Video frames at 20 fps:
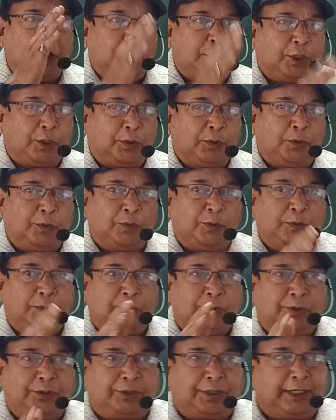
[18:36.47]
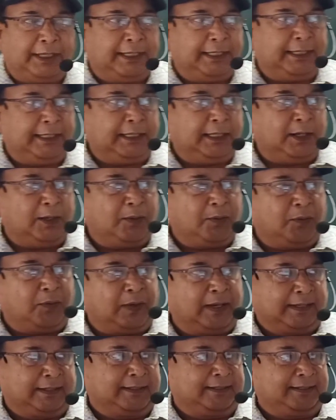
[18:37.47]
2, 3,
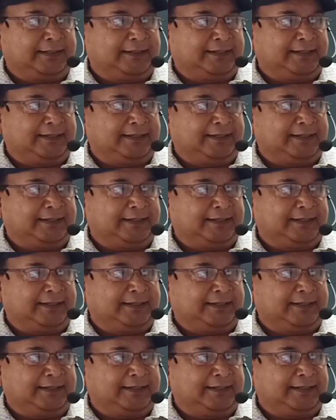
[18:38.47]
1.